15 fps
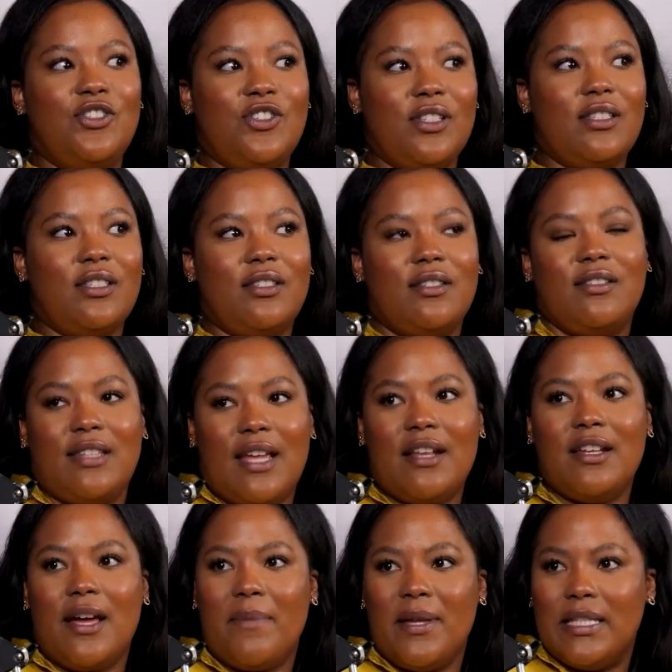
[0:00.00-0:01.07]
just stand
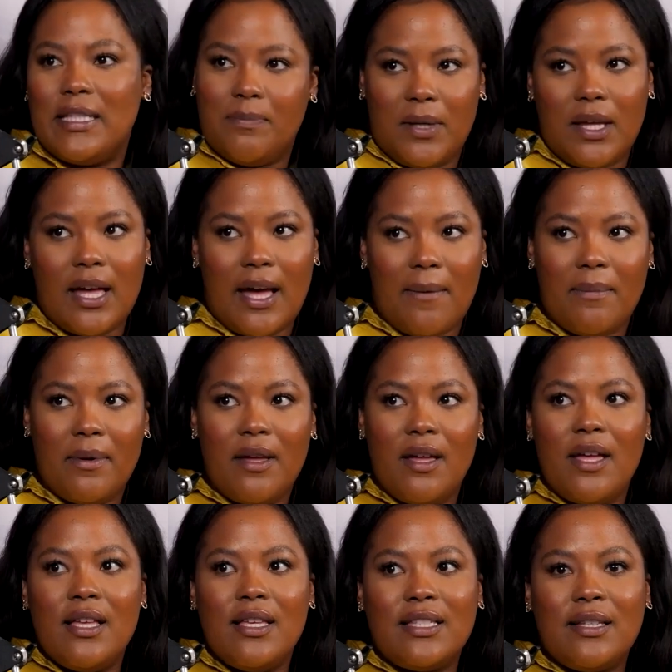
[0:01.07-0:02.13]
up and speak up.
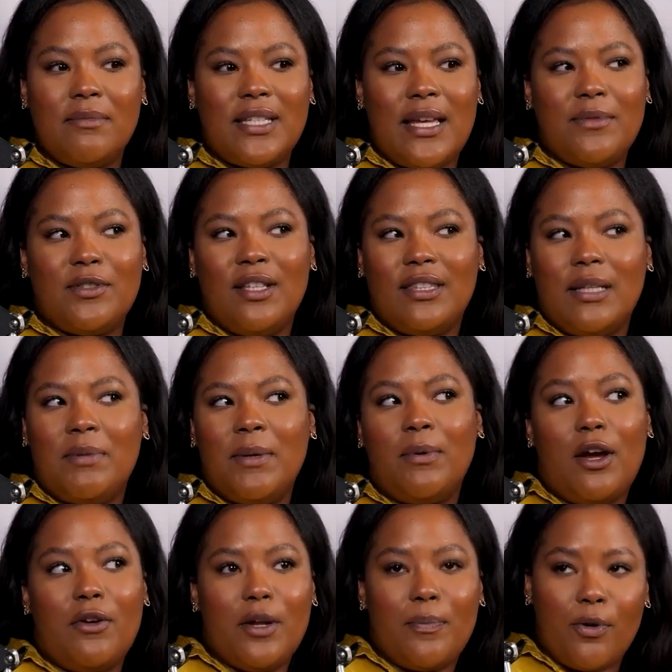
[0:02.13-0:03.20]
Sometimes not that people
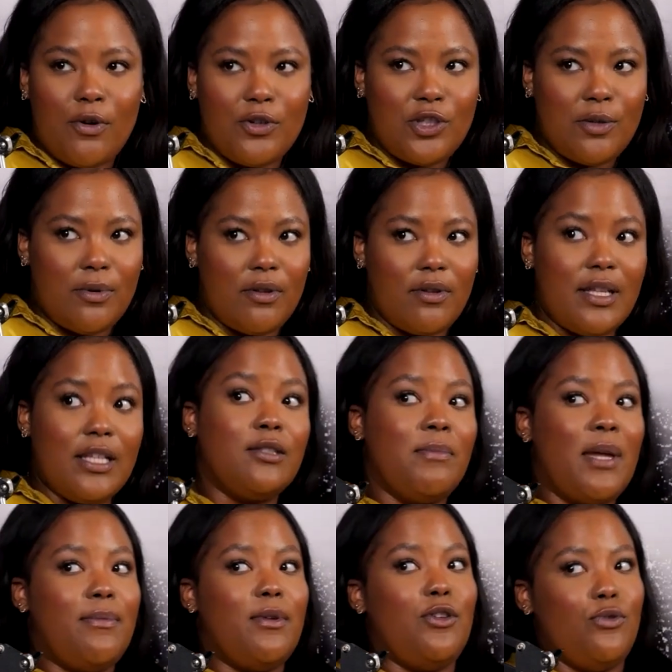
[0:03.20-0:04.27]
are unapproachable, it's
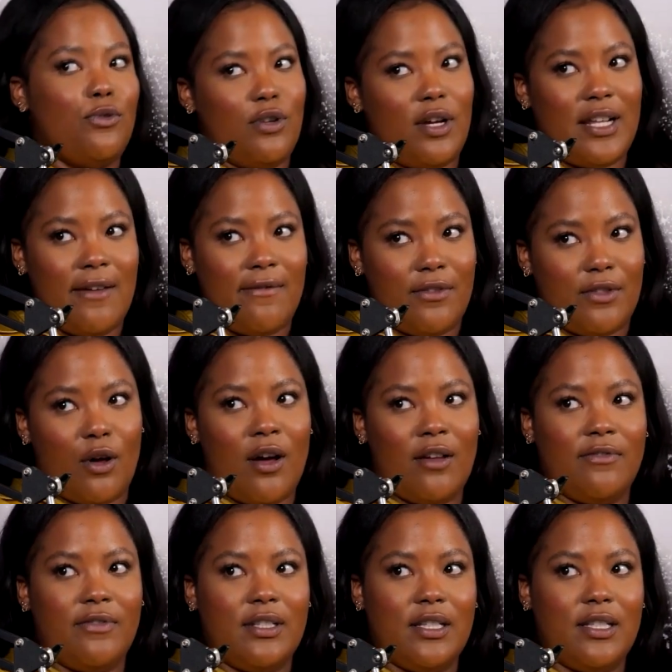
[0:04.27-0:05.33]
maybe you not having the
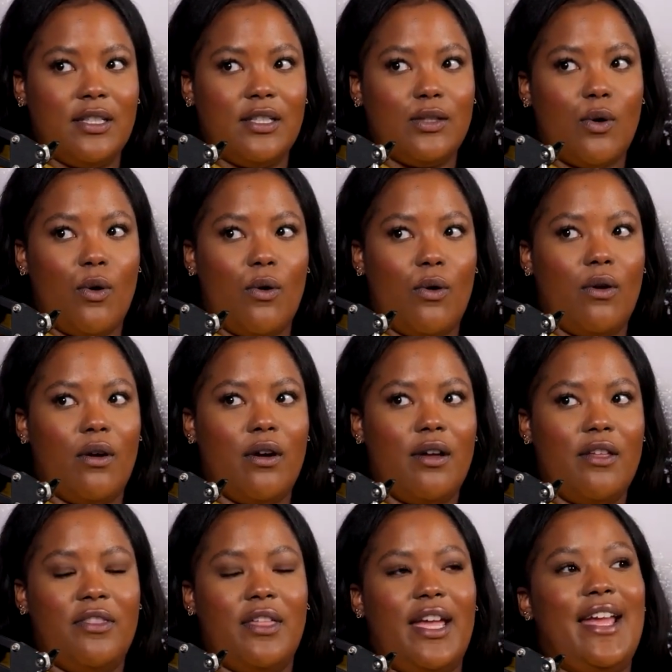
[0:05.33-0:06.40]
confidence or
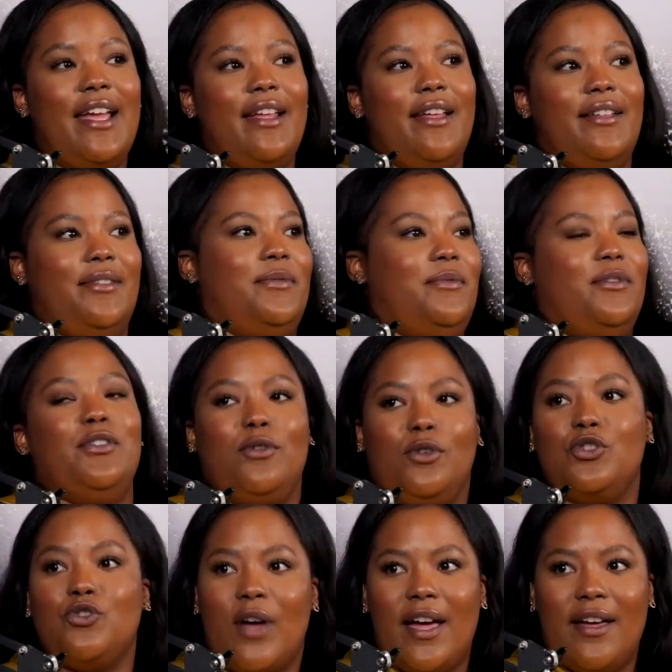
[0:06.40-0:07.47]
the air,
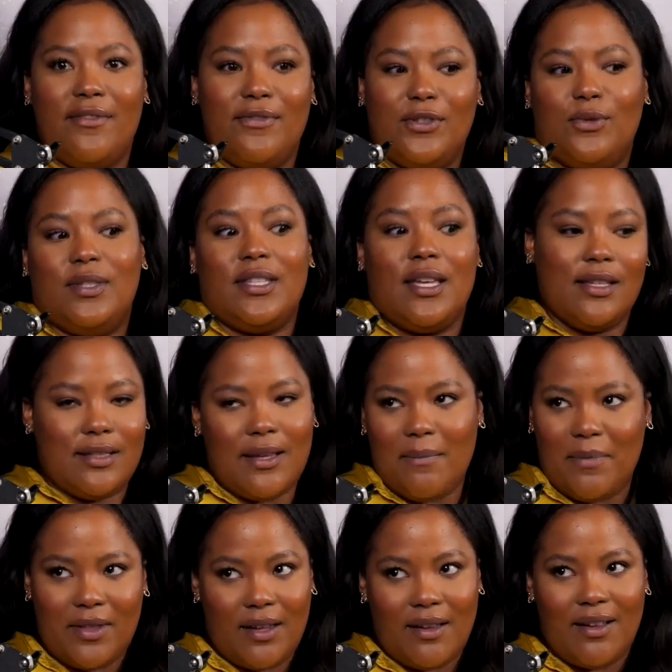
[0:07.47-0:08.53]
drive to say
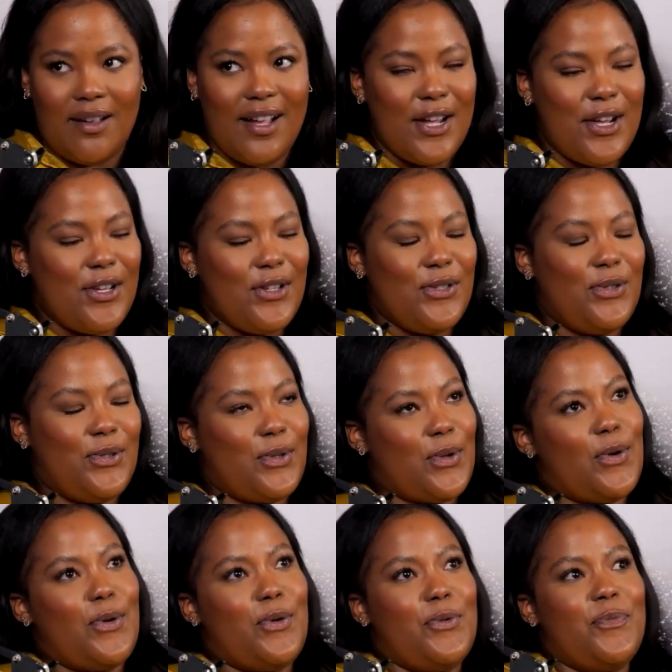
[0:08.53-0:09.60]
something.
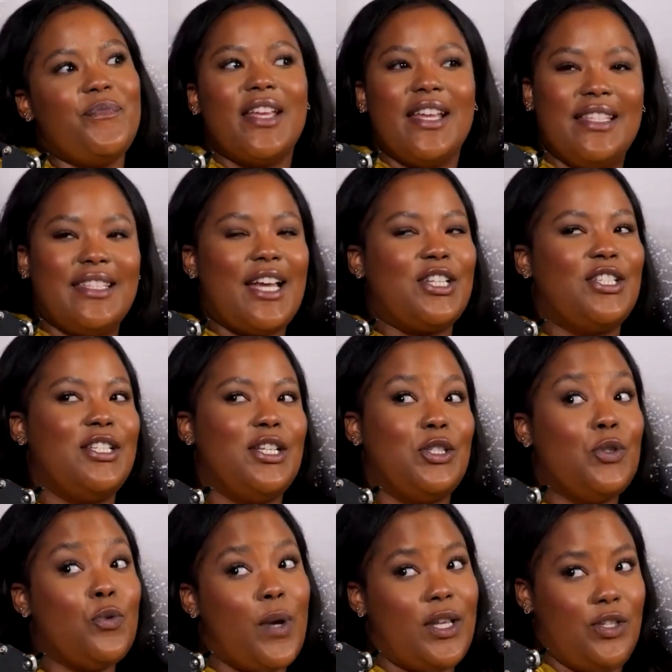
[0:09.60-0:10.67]
So it's actually a
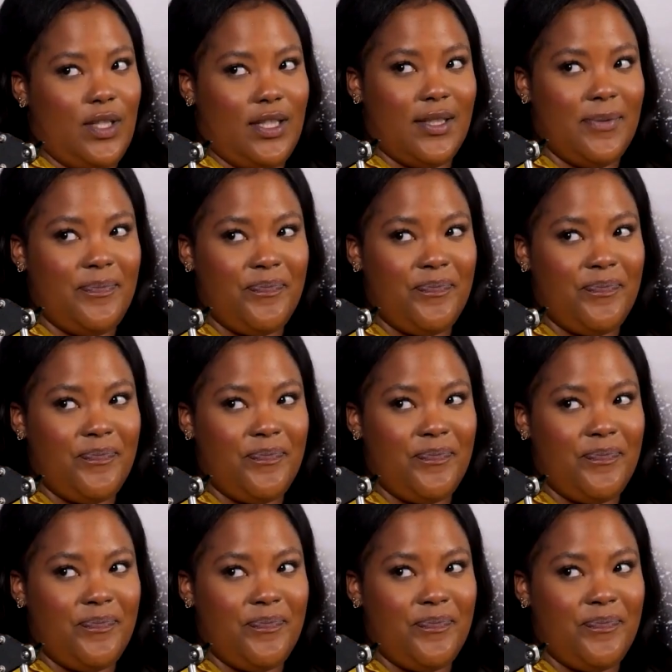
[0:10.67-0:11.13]
two-way street.